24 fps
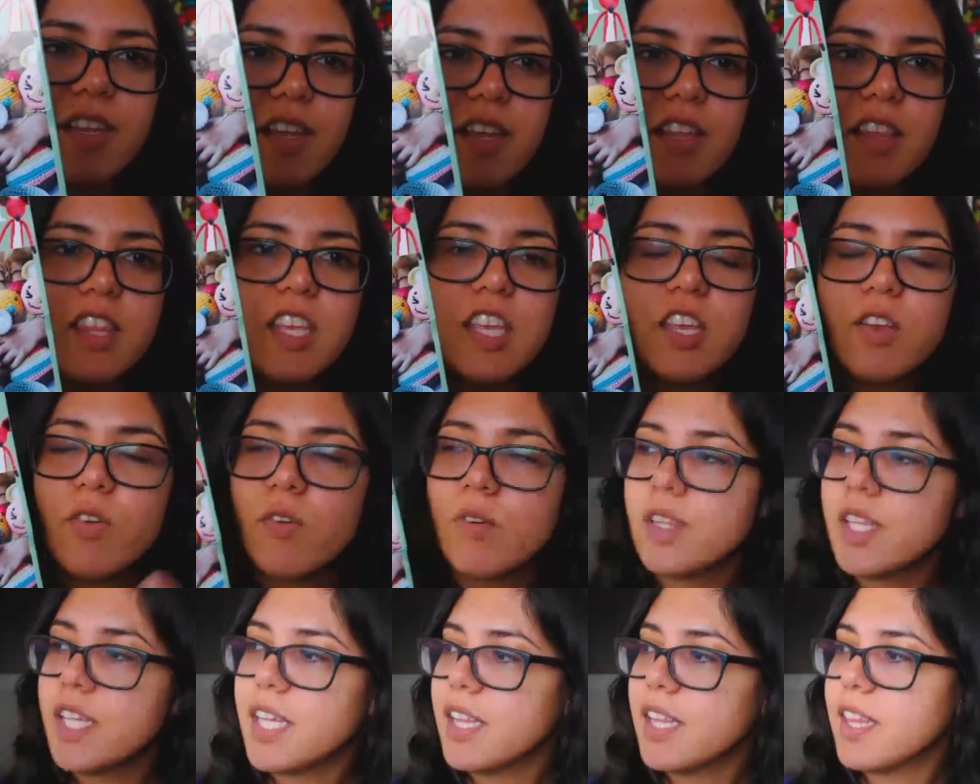The
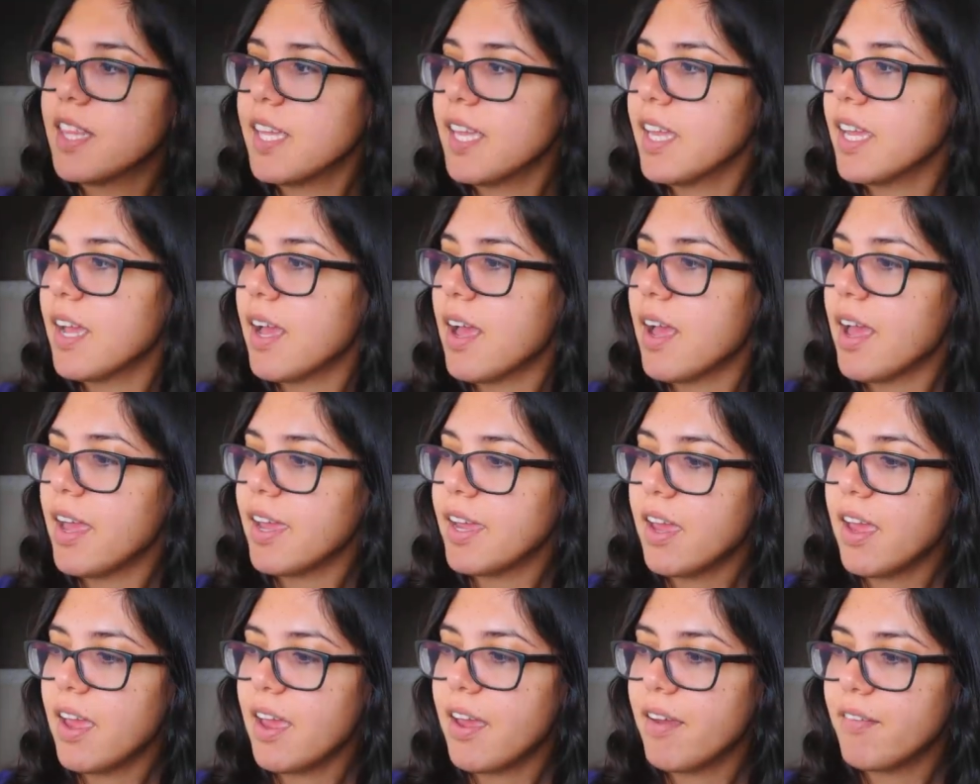only thing I
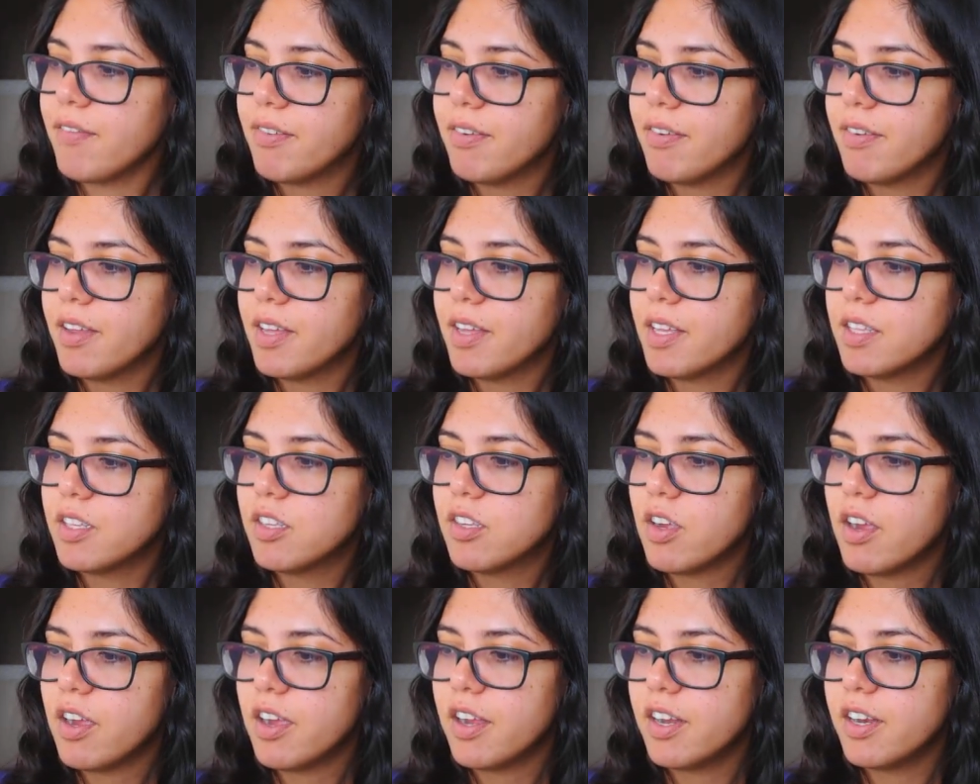have
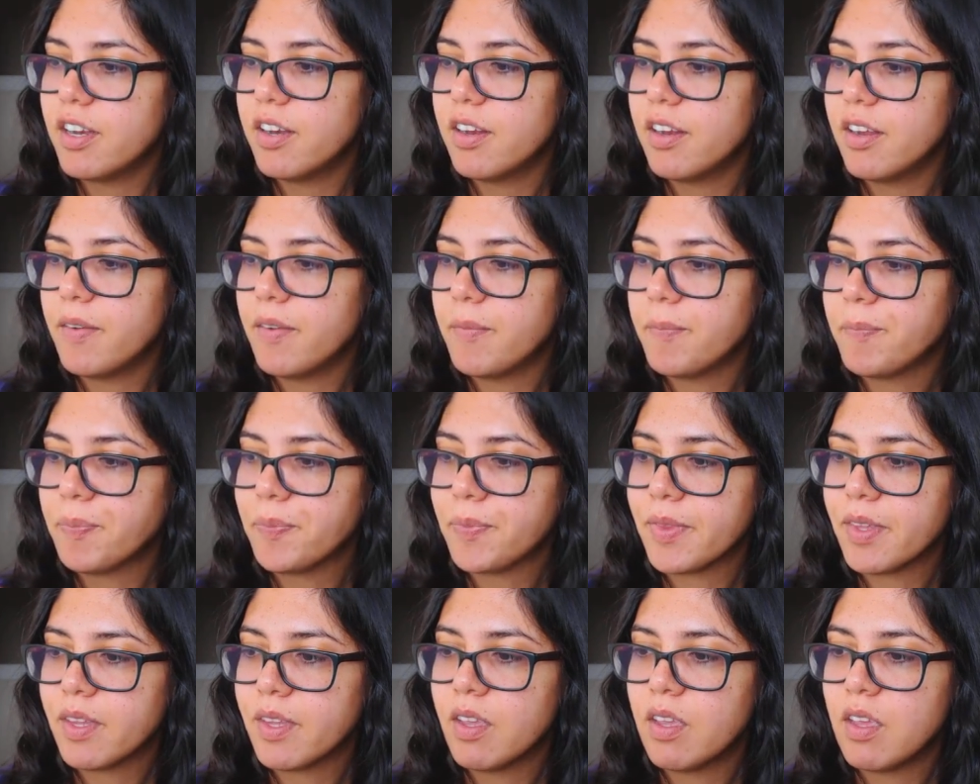done
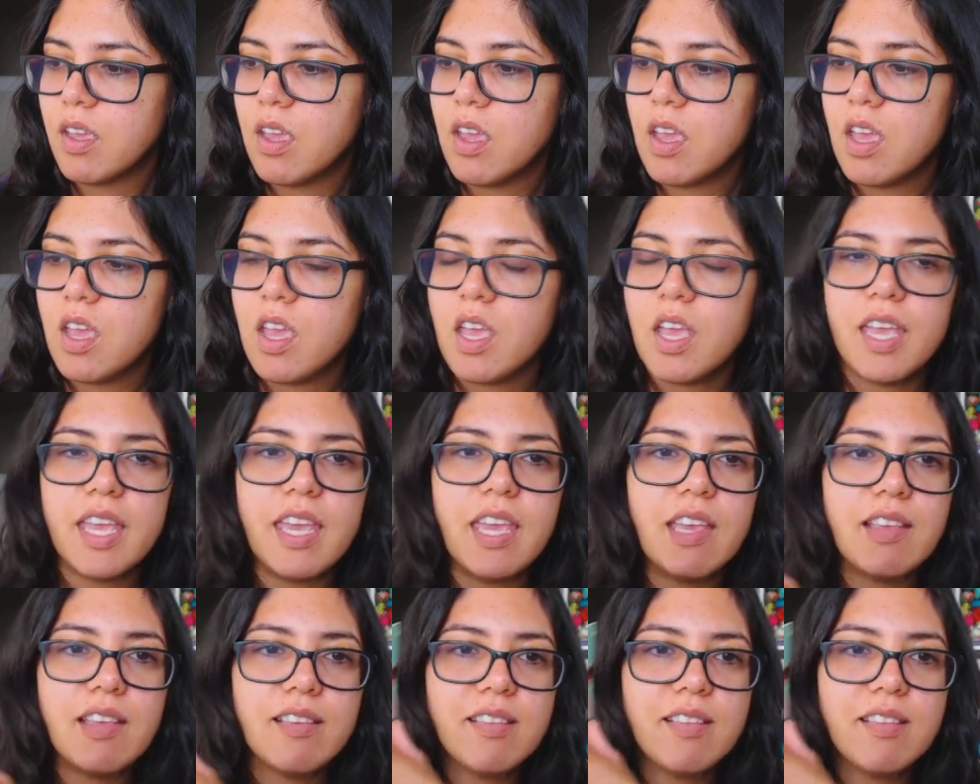is a